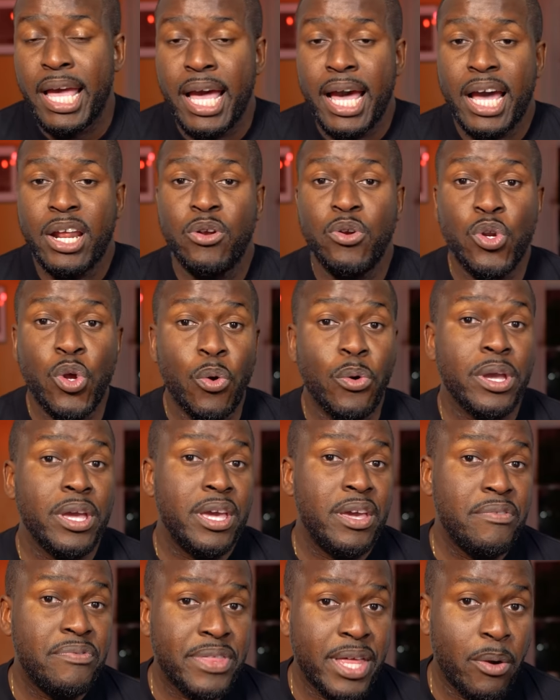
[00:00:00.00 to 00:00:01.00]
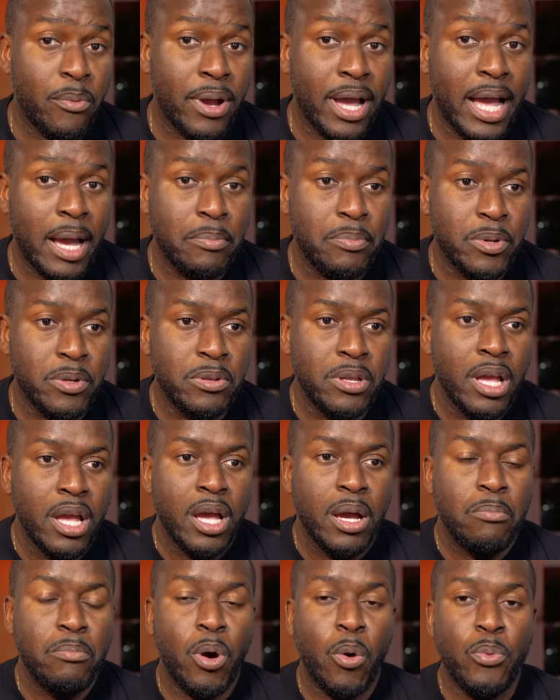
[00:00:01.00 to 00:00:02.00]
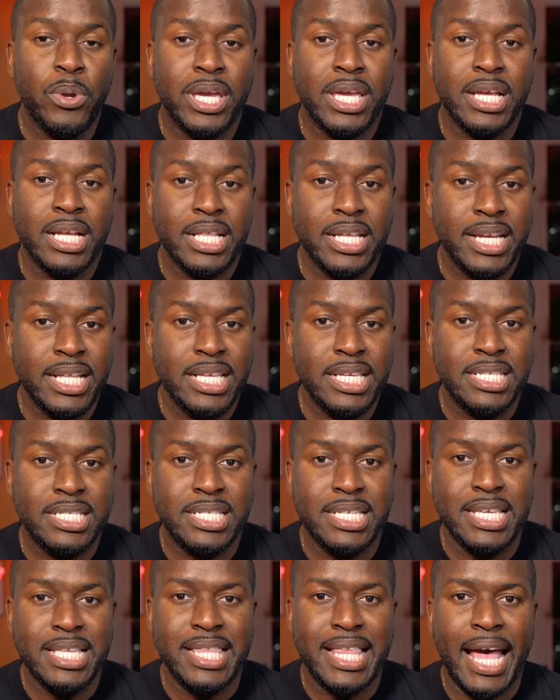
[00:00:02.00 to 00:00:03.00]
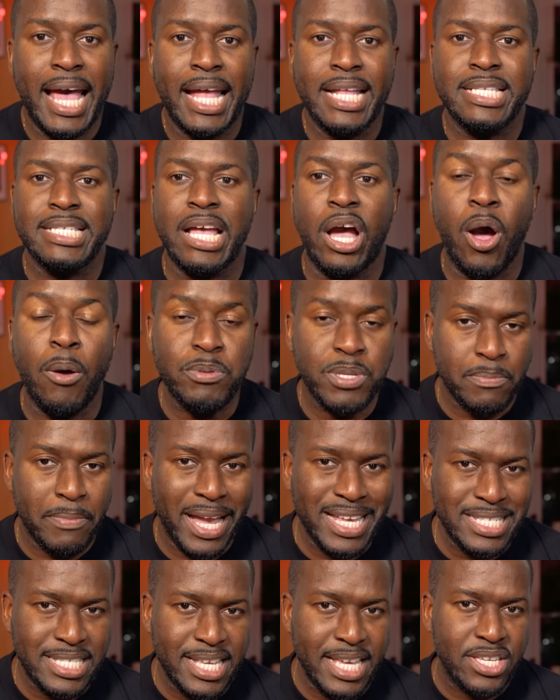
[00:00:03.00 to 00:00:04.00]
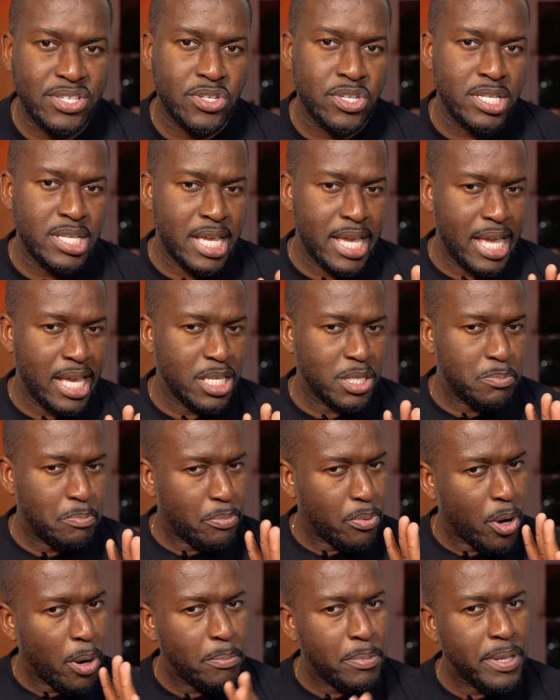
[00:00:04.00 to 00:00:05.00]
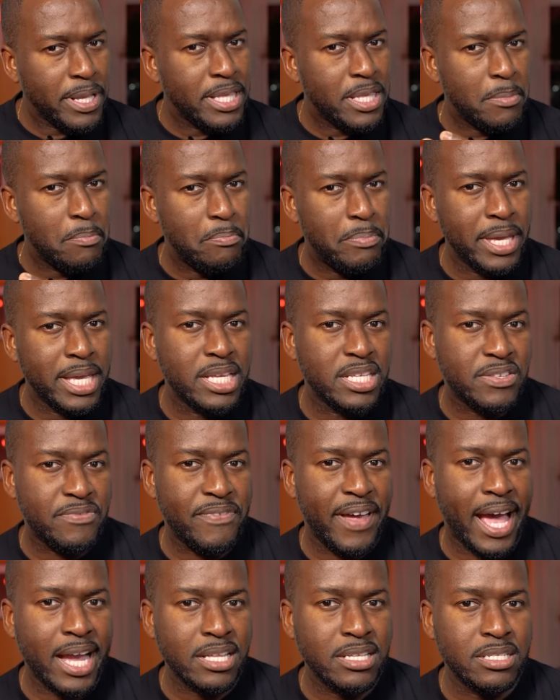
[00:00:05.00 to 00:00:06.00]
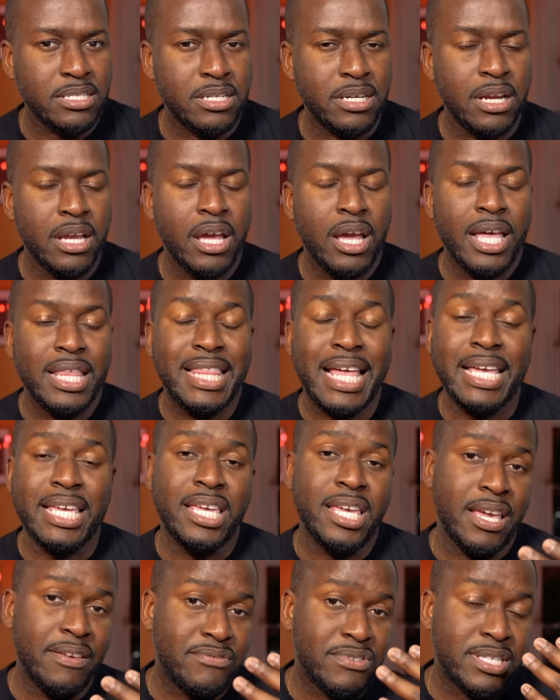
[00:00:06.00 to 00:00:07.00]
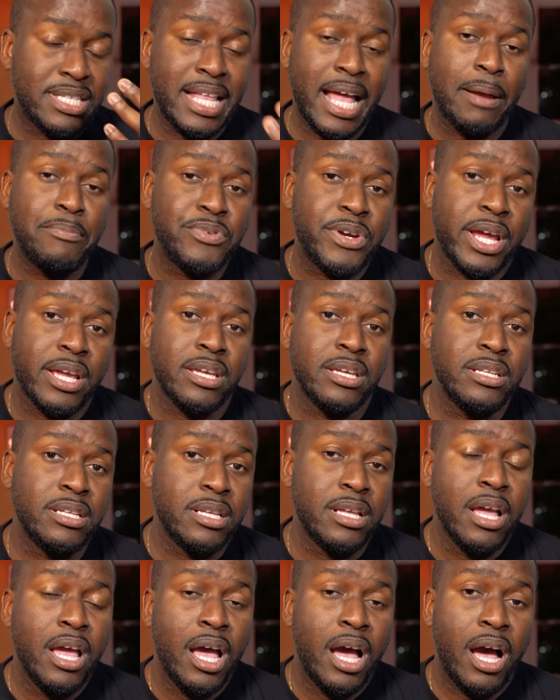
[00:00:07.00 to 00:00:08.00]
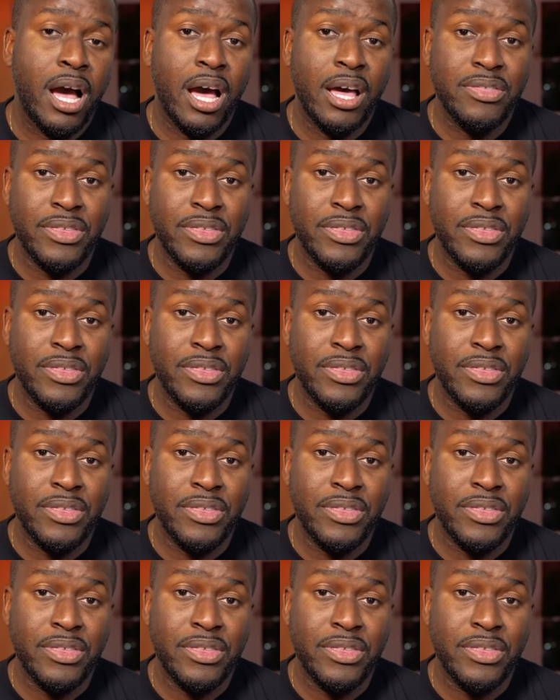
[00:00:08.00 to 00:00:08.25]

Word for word: I don't know if that will happen, but we can clearly see that optimization is probably the biggest factor that gives Snapdragon uh,